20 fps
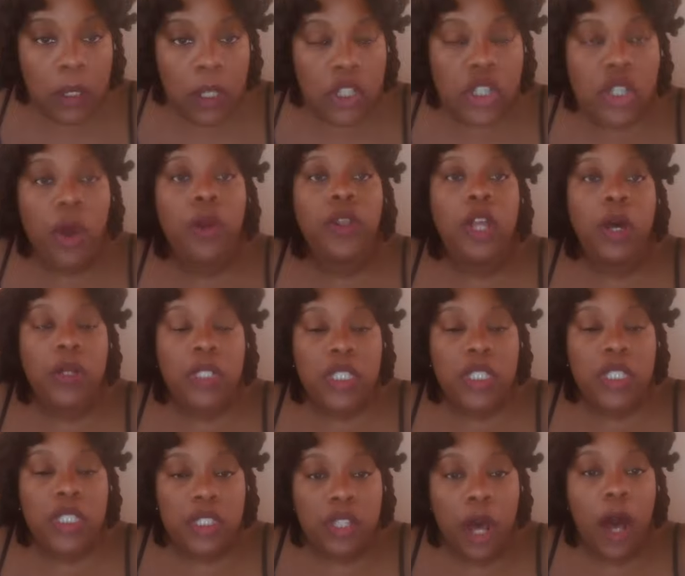So
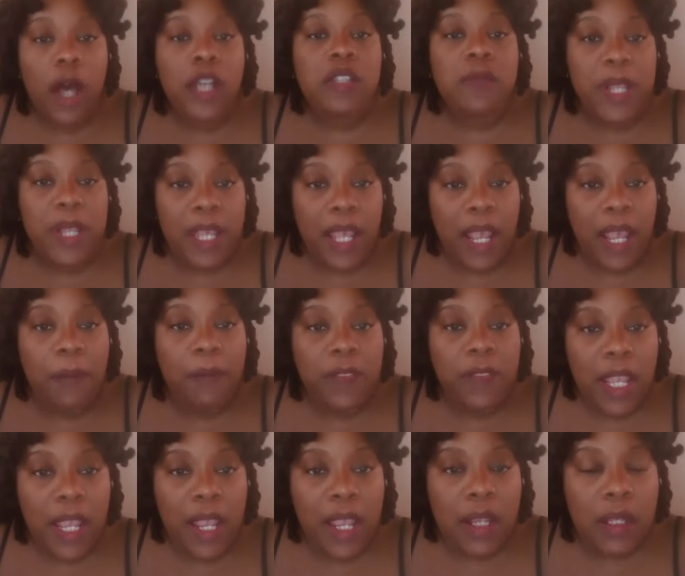those thoughts became
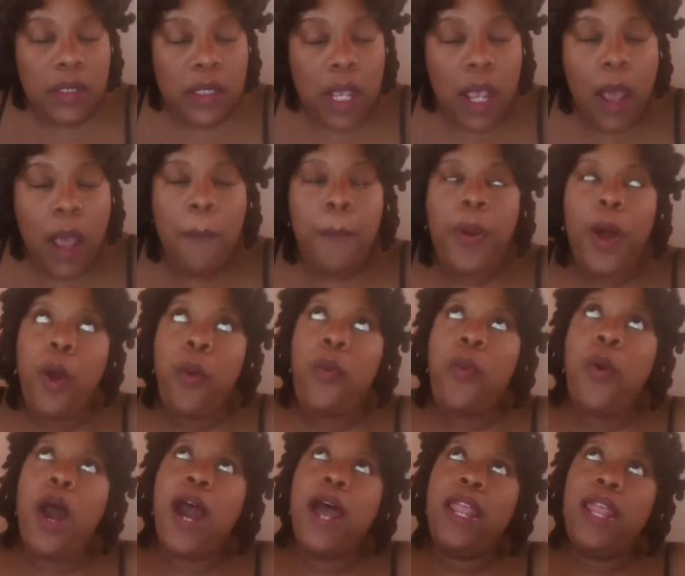things. But
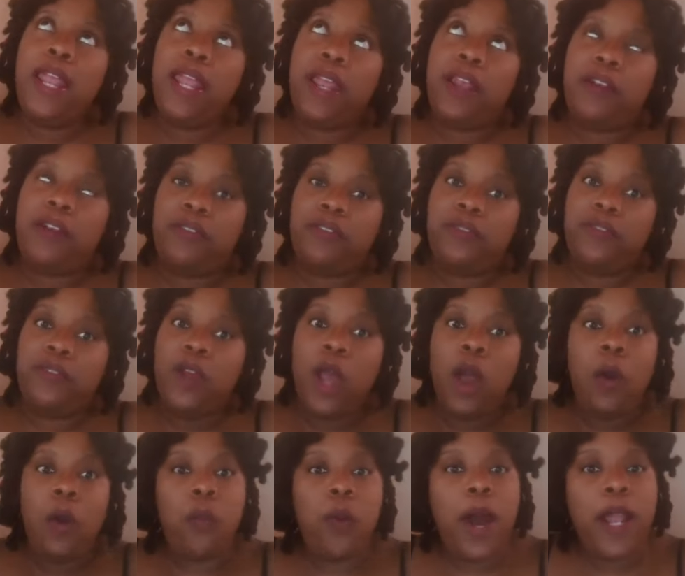what if
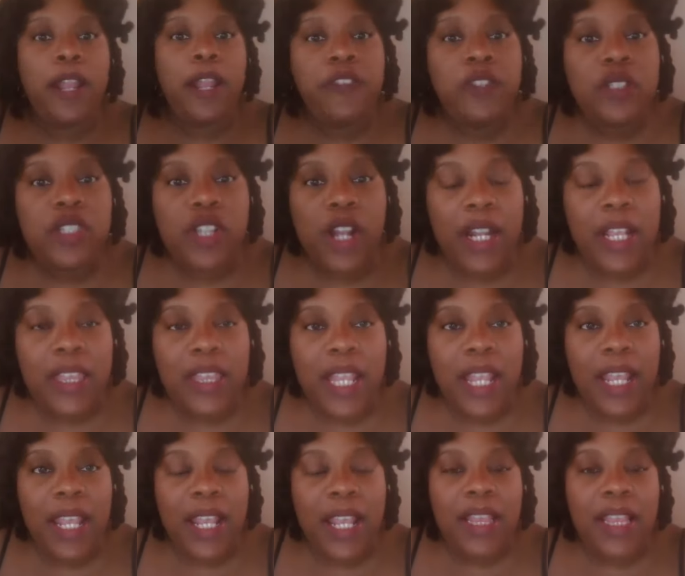you started
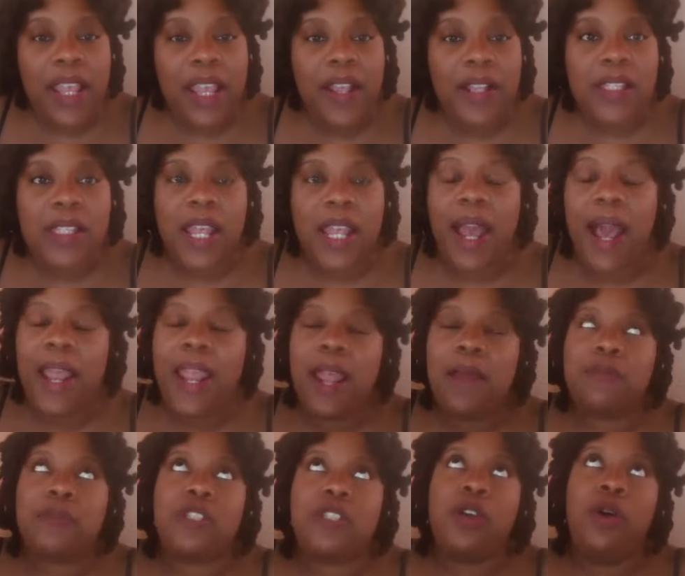thinking things like, I
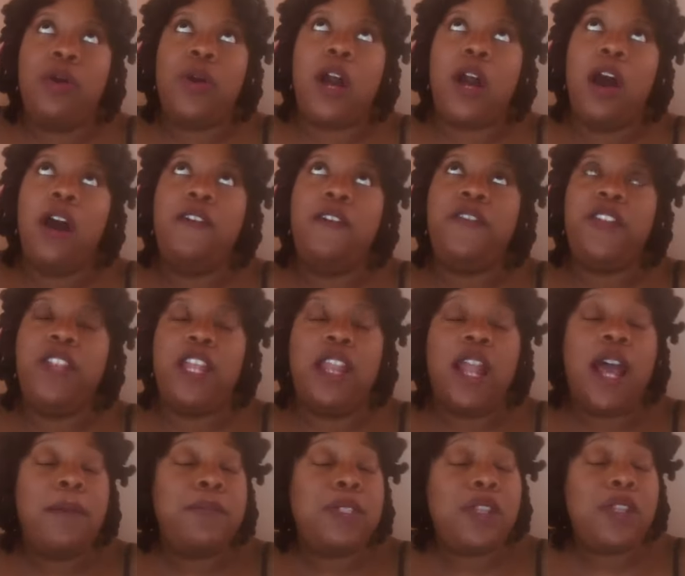am so confident,
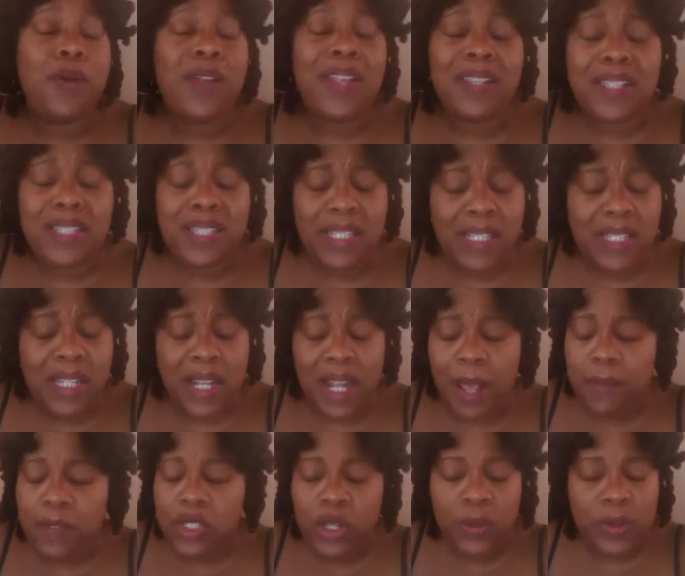I'm so consistent,
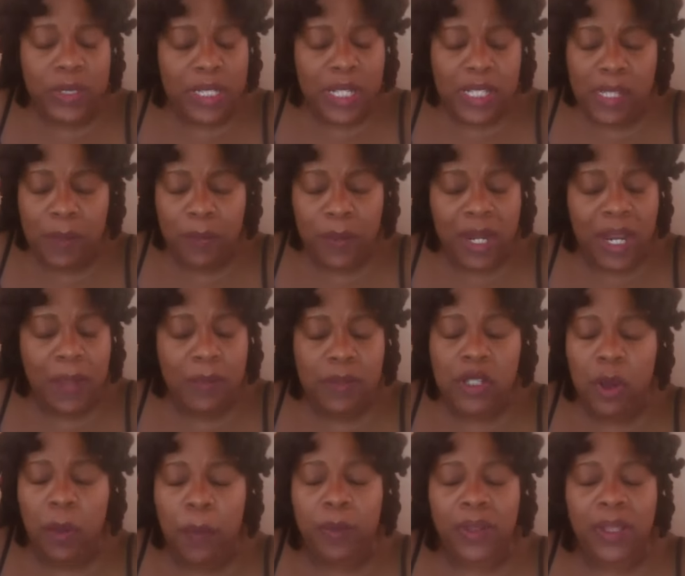I'm so disciplined, I'm
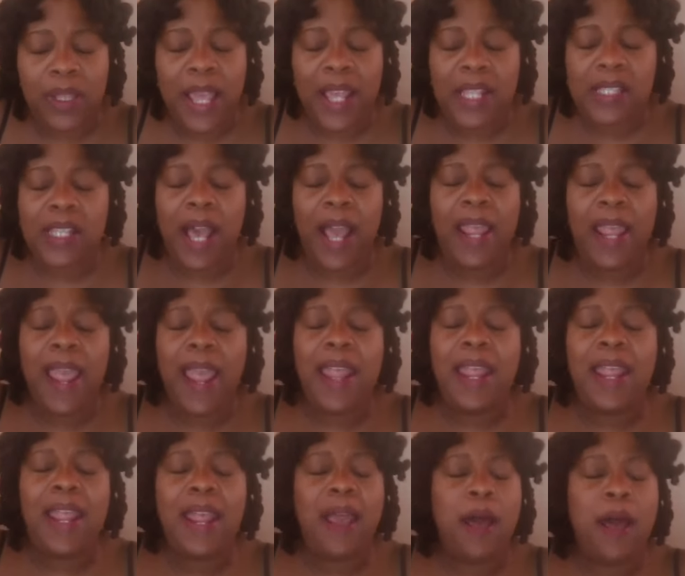so blessed, I
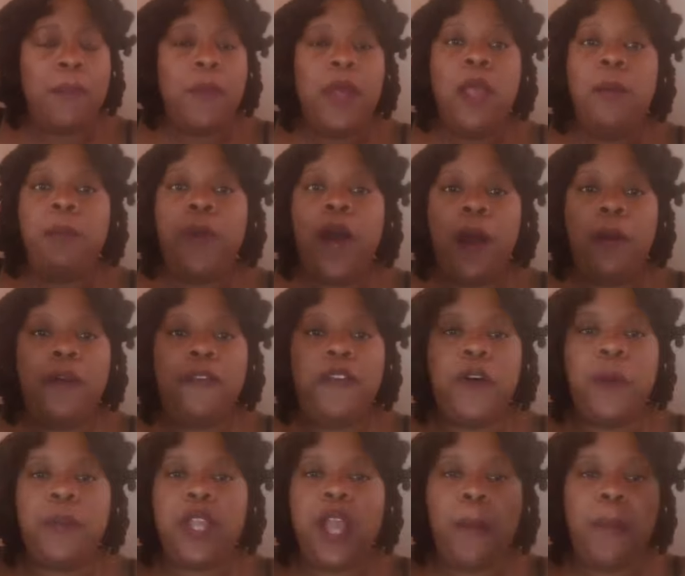am
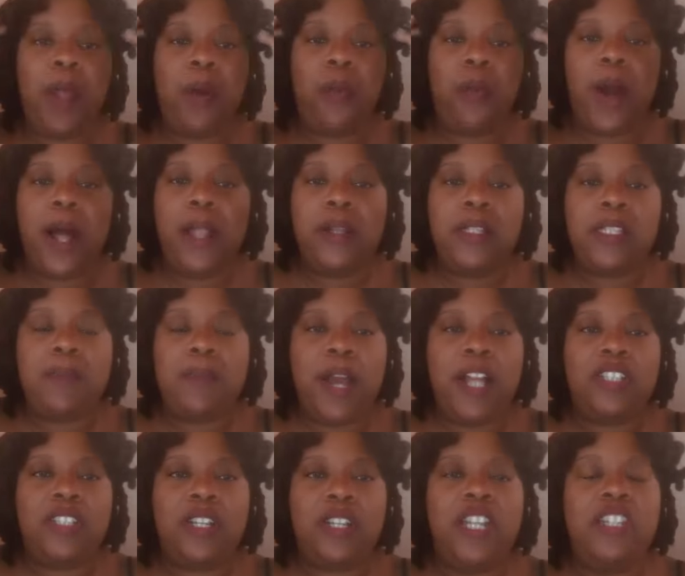powerful beyond my wildest
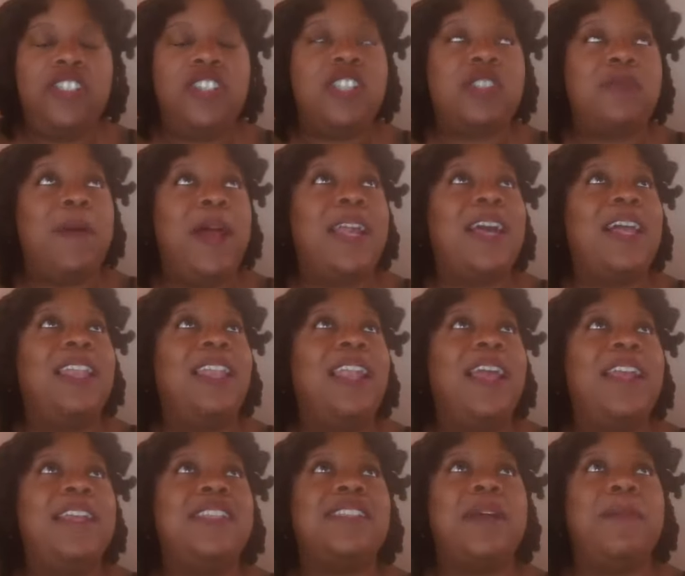imaginations. My
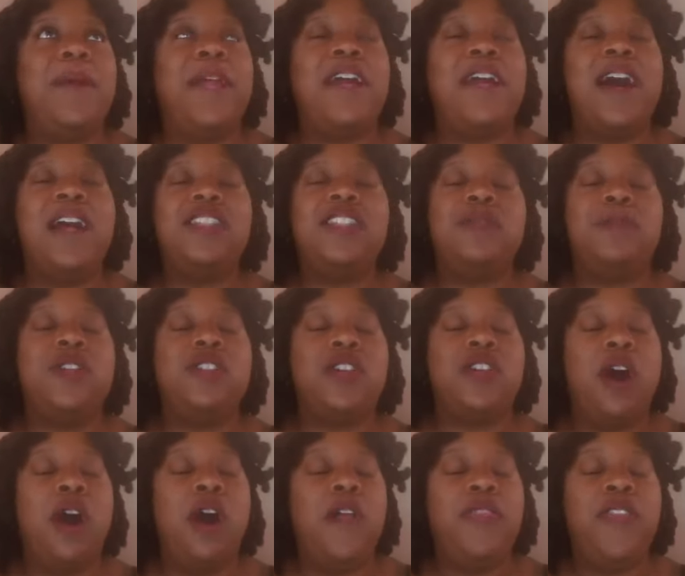clients and my customers
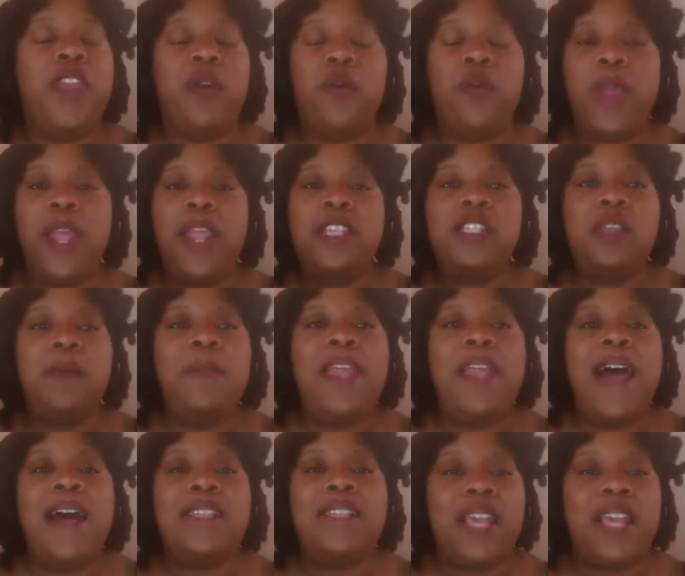are on their way to me
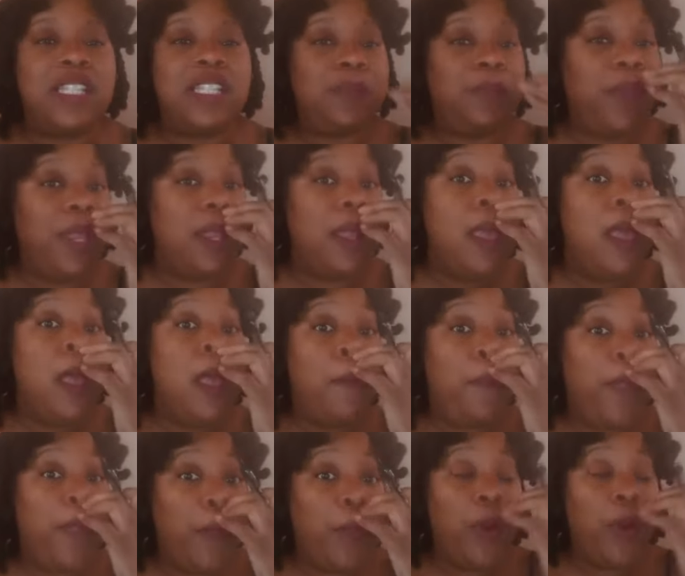as I speak.
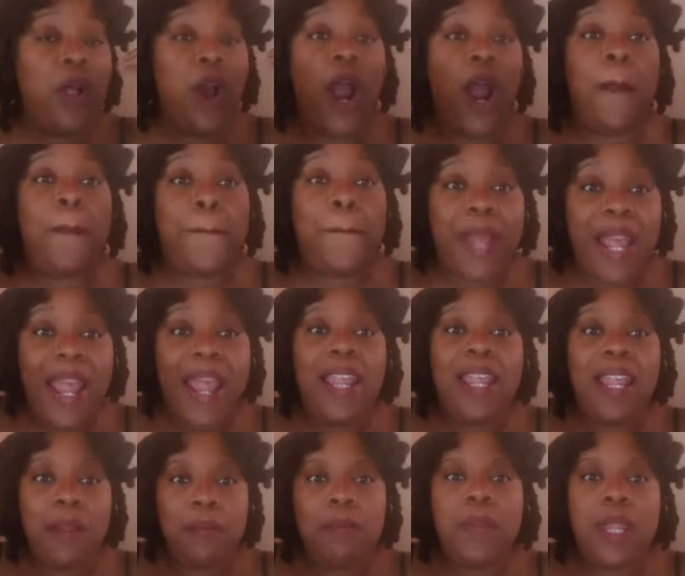People are
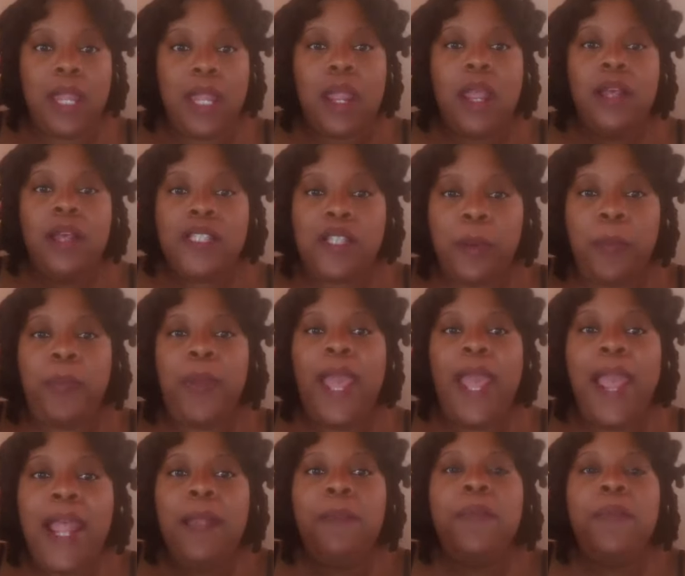begging me to
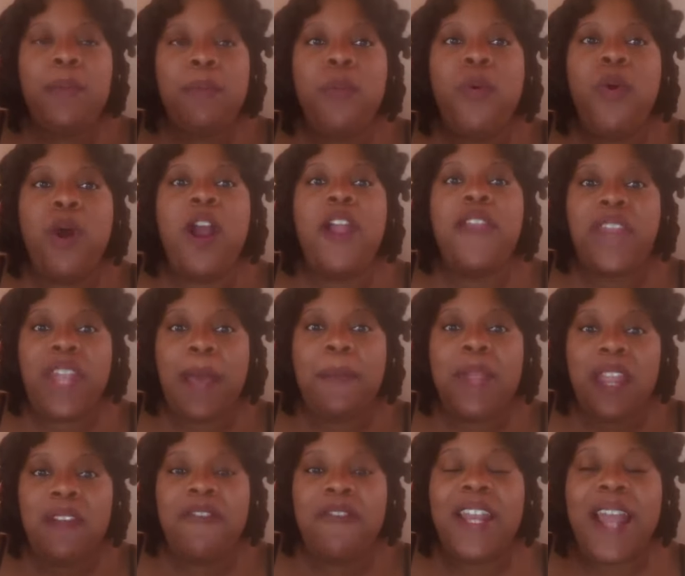pay me more than I'm
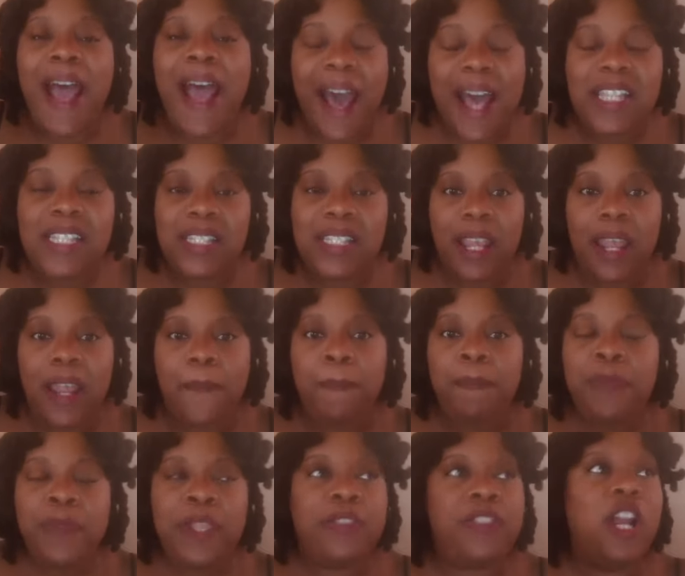even asking.
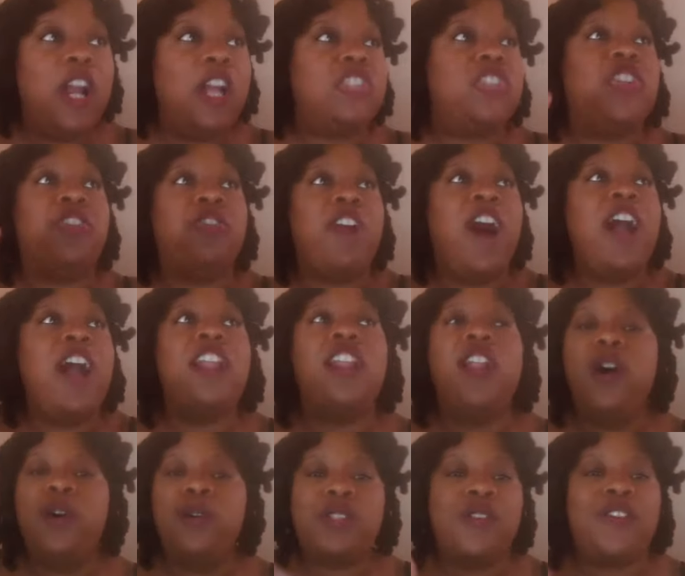There are
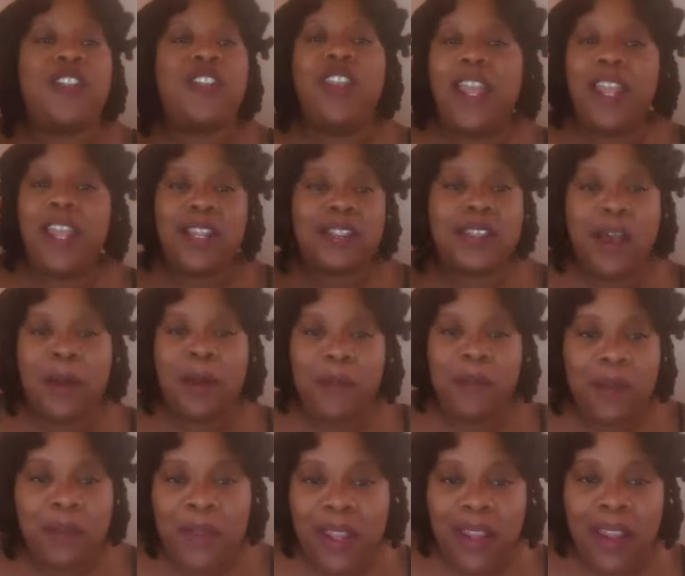truckloads of clients coming
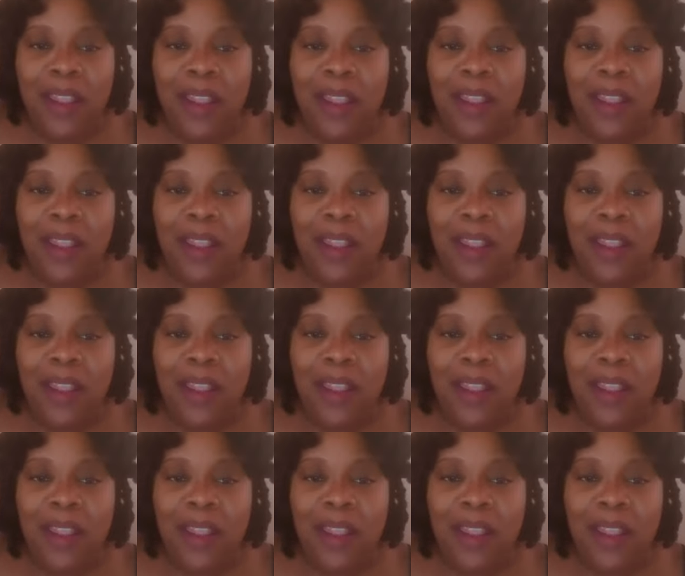to me.